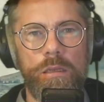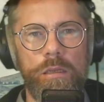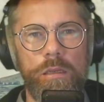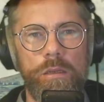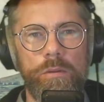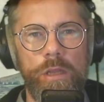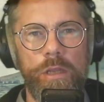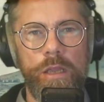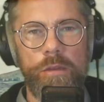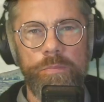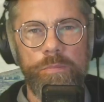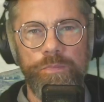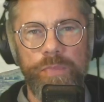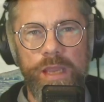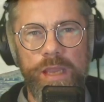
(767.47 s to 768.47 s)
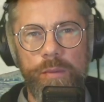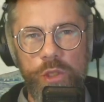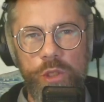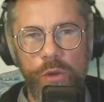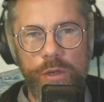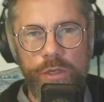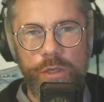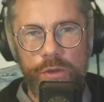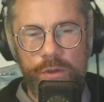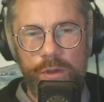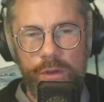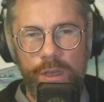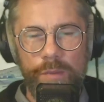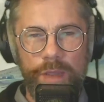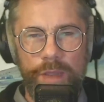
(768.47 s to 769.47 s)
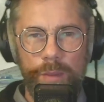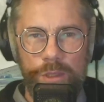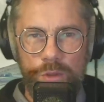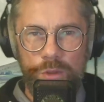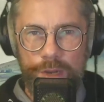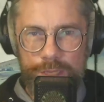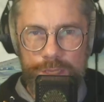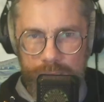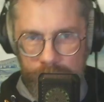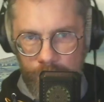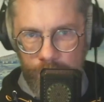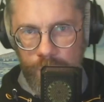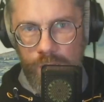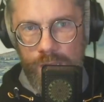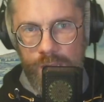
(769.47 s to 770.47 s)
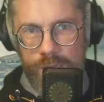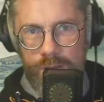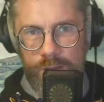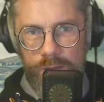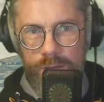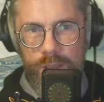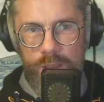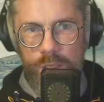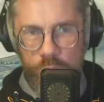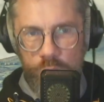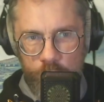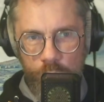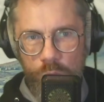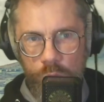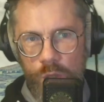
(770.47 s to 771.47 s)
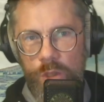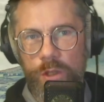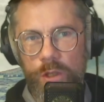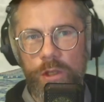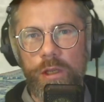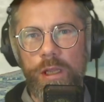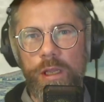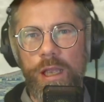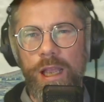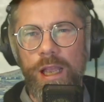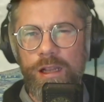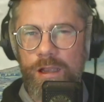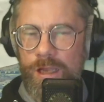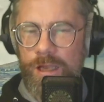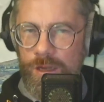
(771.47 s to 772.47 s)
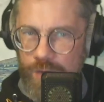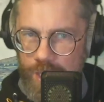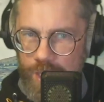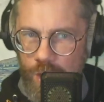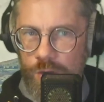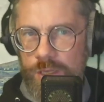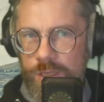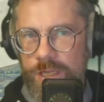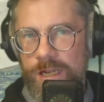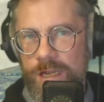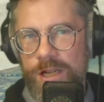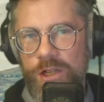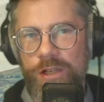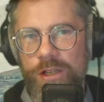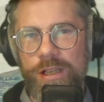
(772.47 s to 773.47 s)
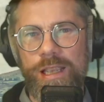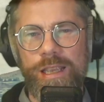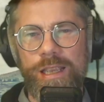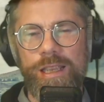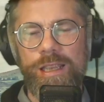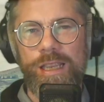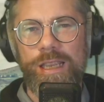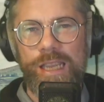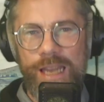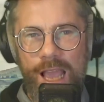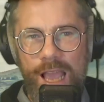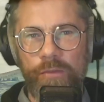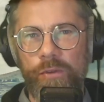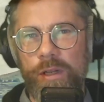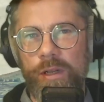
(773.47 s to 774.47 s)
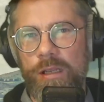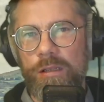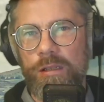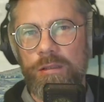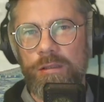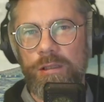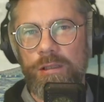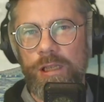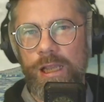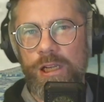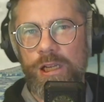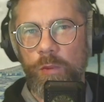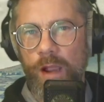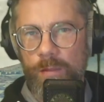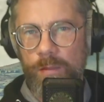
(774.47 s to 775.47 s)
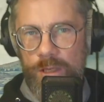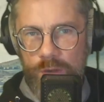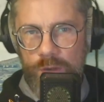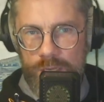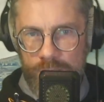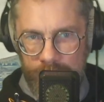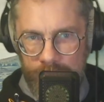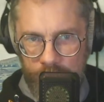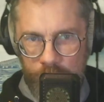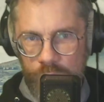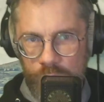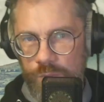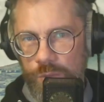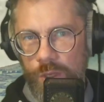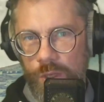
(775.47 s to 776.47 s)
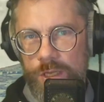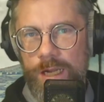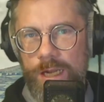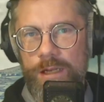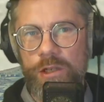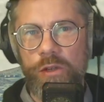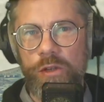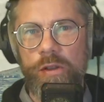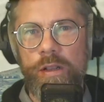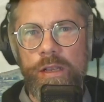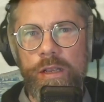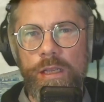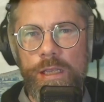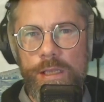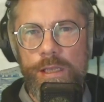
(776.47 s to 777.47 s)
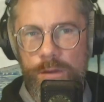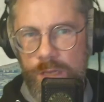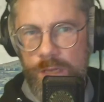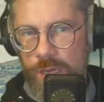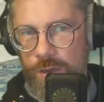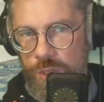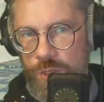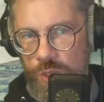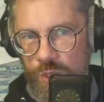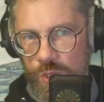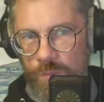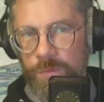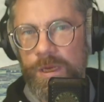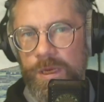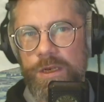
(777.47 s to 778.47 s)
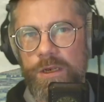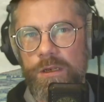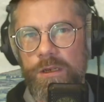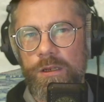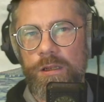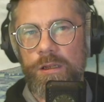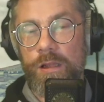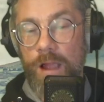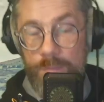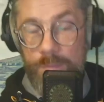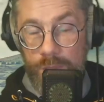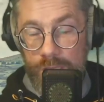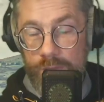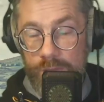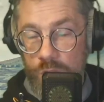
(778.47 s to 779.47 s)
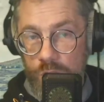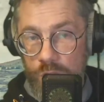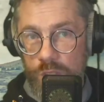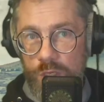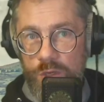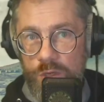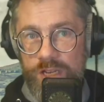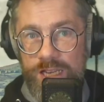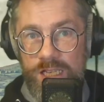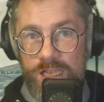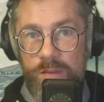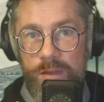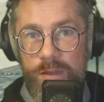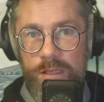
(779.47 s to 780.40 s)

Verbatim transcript: Now, I was talking to a Bible translator online. I used to work at in a very hard station in Africa, and her Bible translation project took 30 years to complete, I believe just the New Testament,